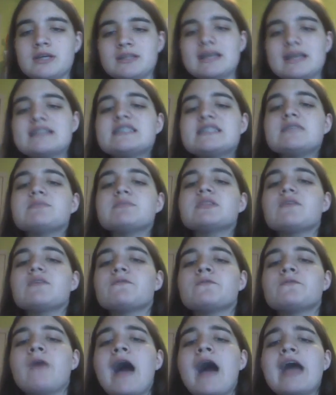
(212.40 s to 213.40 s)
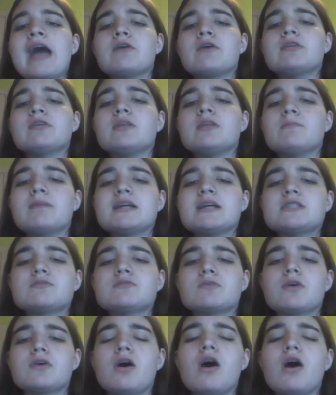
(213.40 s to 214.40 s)
That scene with the fire and the mutts
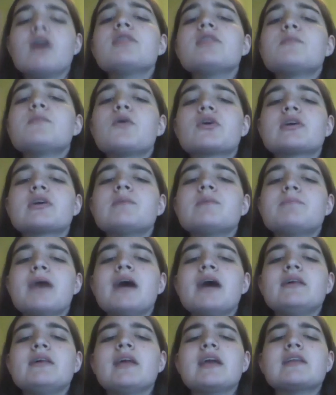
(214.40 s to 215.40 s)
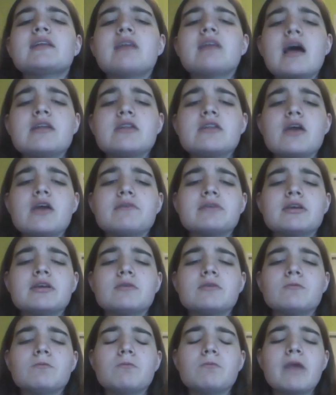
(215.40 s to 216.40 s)
were all the more compelling, not
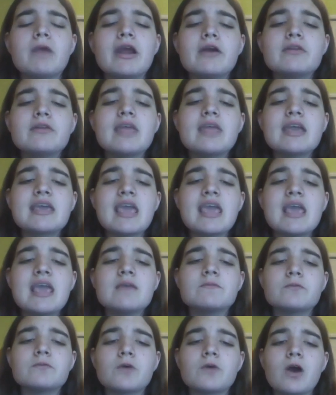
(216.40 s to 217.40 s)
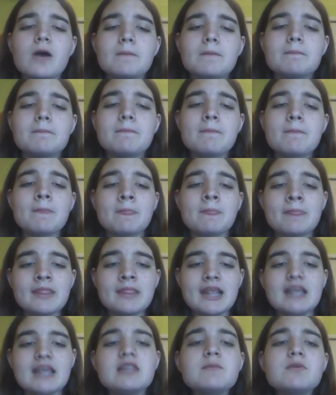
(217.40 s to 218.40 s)
knowing where they came from.
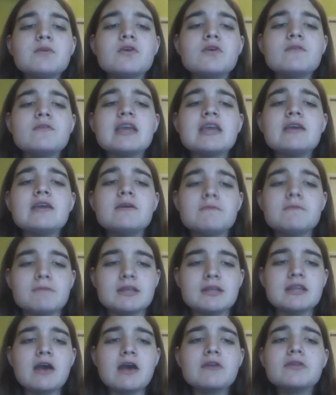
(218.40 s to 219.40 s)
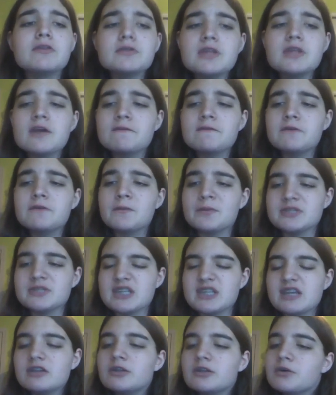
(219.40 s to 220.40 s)
In the movie, we know they're there for a
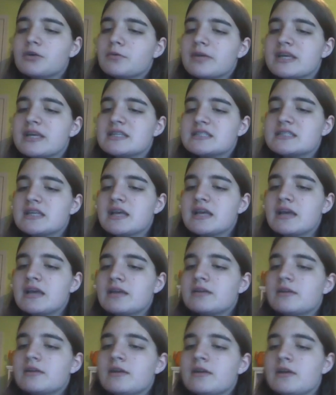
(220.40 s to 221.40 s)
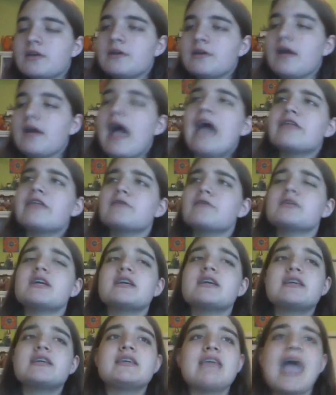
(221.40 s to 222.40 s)
particular reason, either
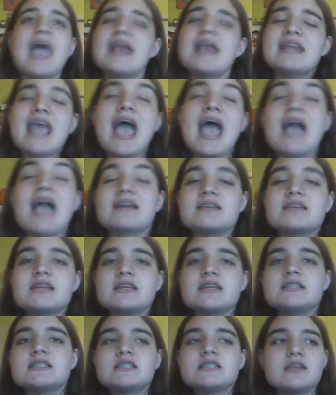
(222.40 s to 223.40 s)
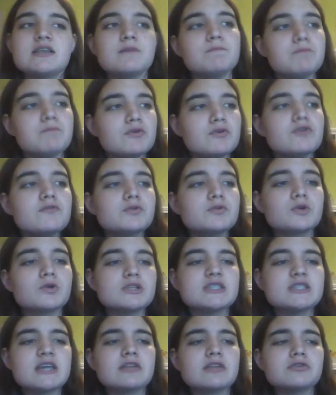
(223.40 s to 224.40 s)
to get Katniss to move
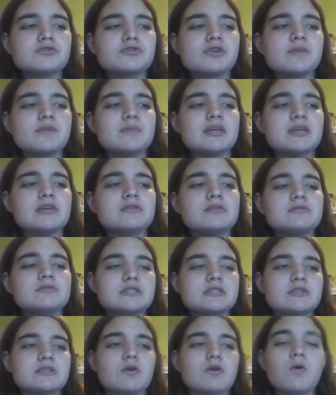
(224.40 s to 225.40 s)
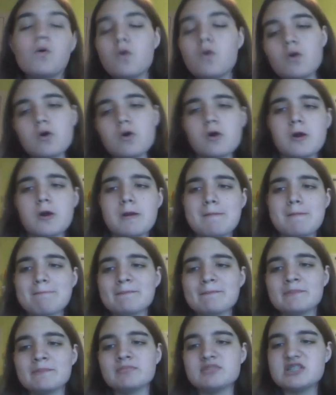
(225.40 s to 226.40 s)
towards the other tributes, or
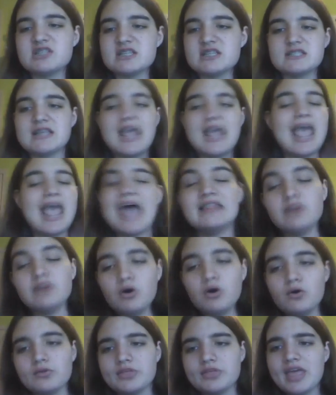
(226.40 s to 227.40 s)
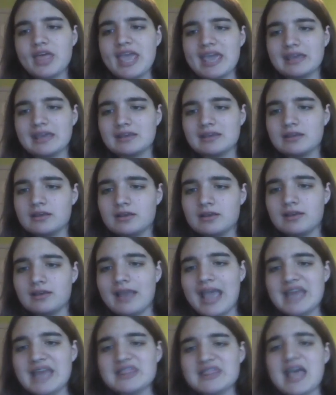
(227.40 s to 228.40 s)
just end the whole thing.
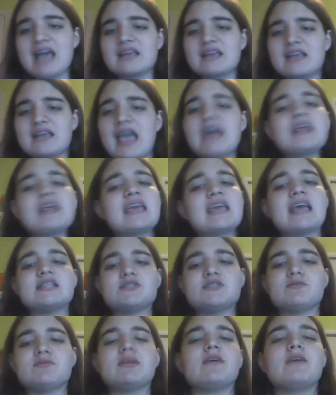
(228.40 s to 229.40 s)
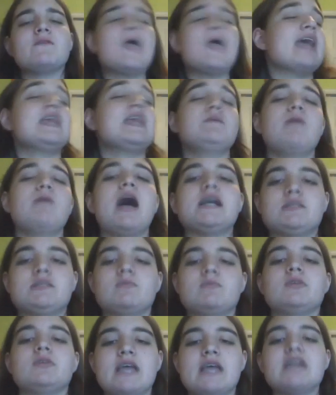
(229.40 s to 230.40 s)
And that kind of gets rid of any
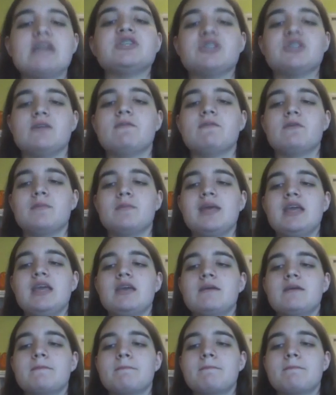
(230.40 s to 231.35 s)
possible tension for me.